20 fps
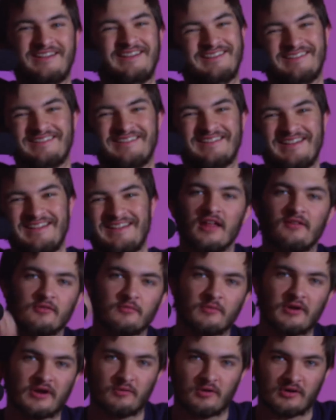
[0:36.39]
Hello
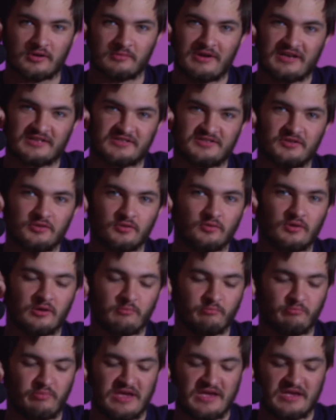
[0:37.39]
everybody, welcome back to
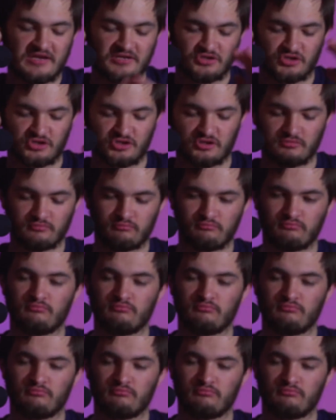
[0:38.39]
Beige...